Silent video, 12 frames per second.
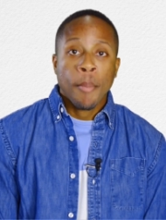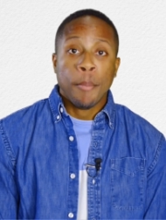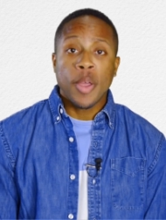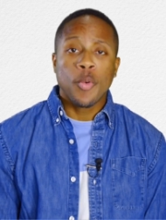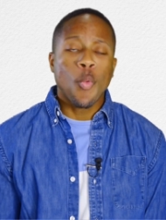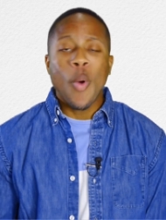
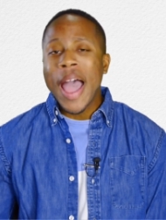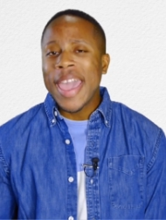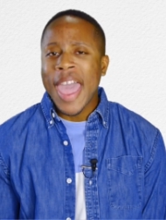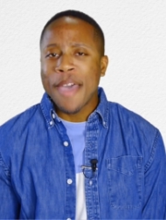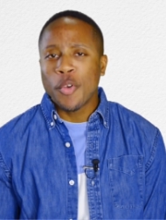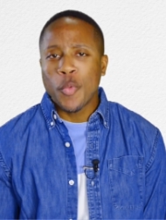But why
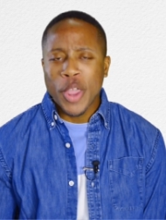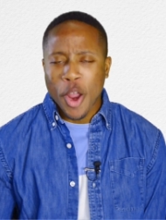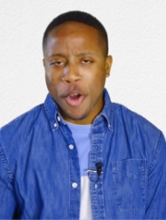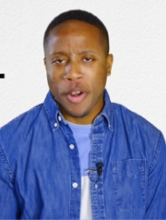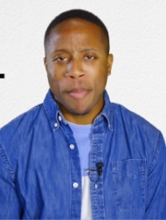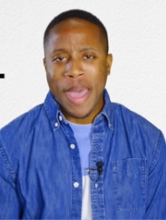haven't we
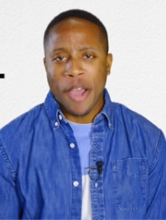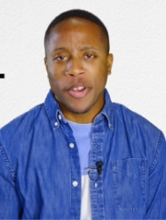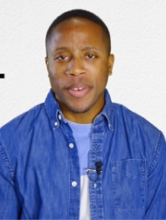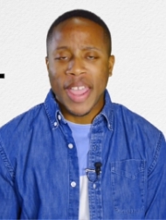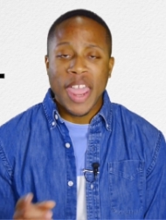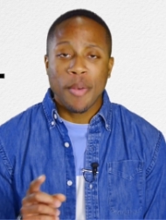heard about
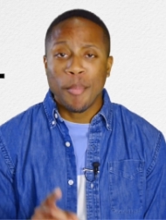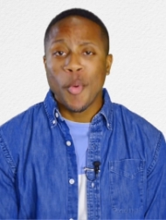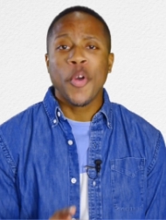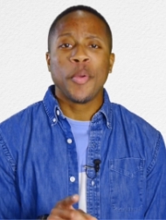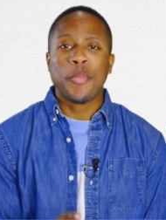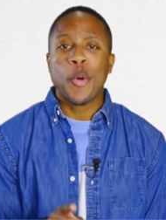it? And
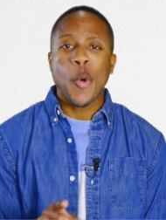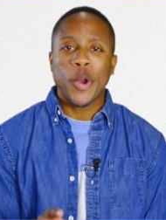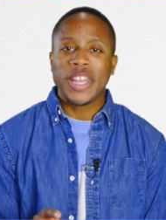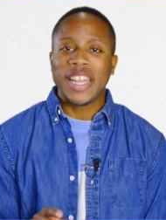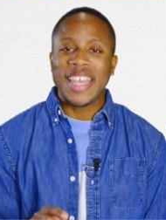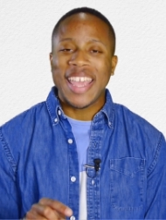more
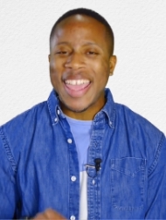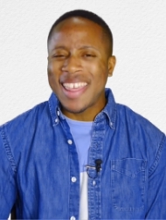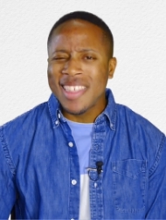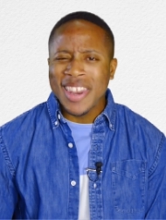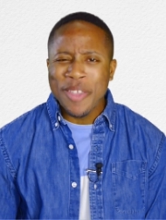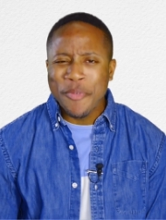importantly,
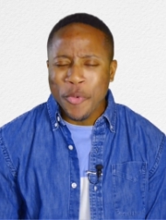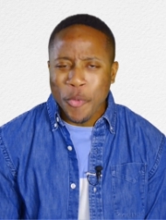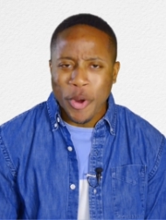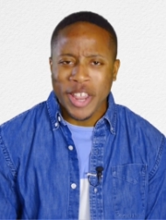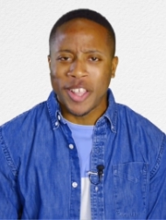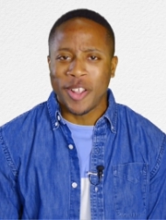is it even
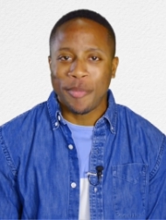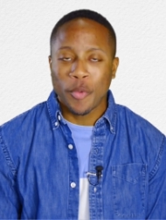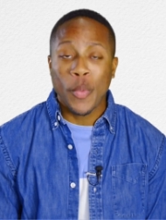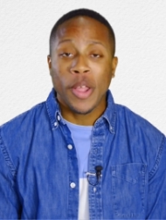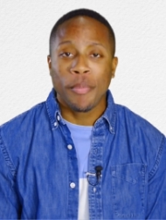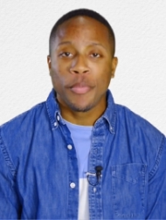real?
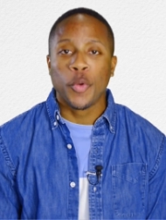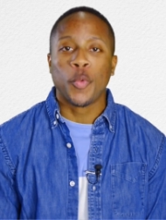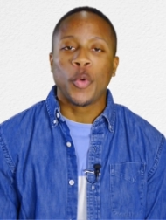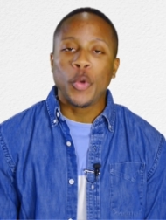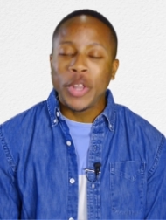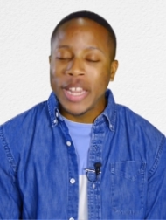Well, the
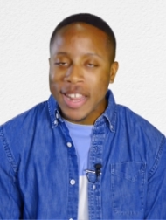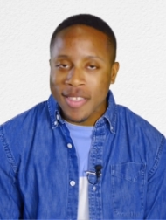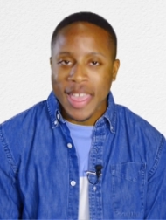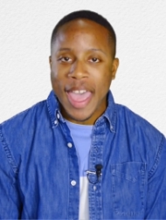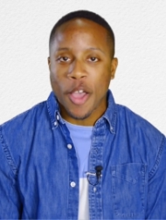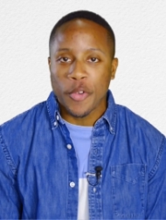ruling
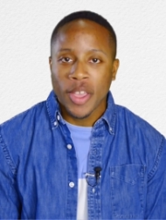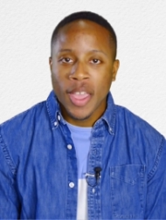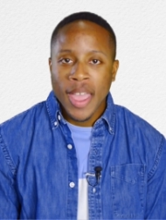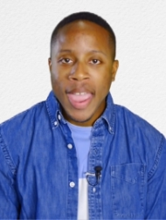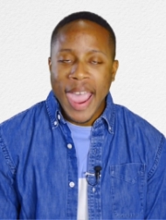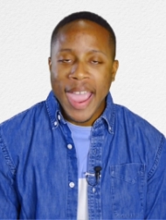is out,
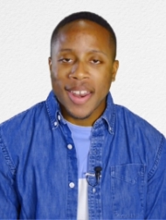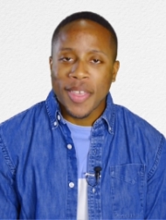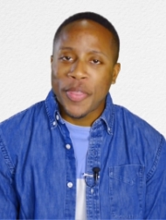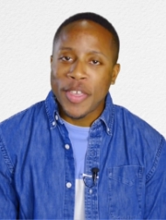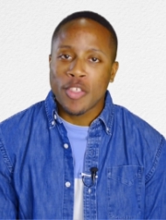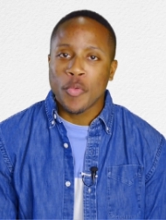and
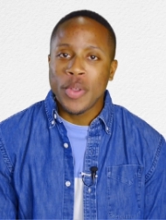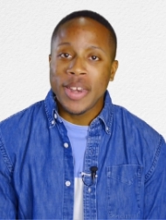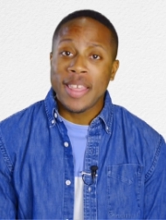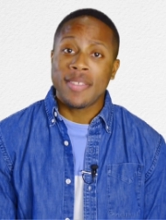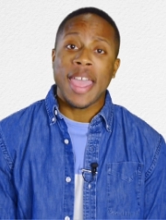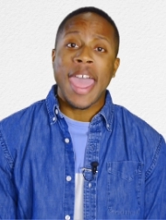this one
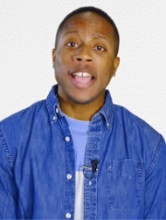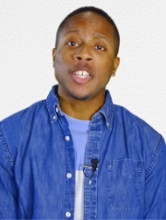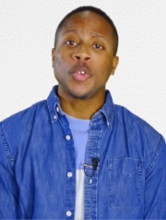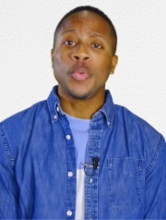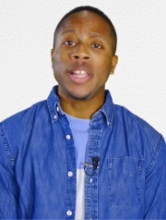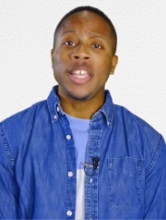is
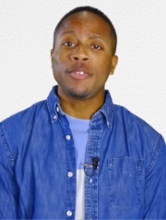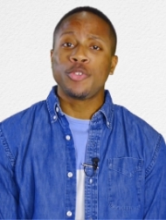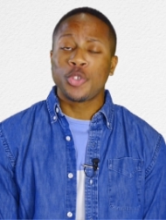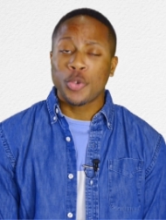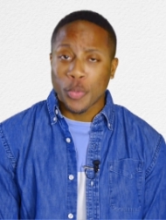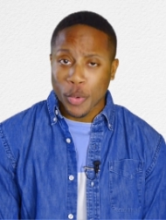actually
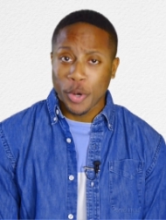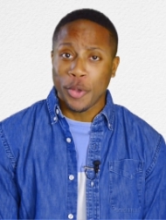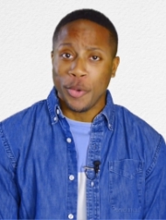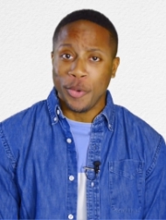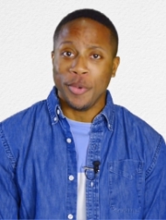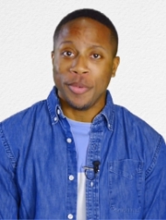true.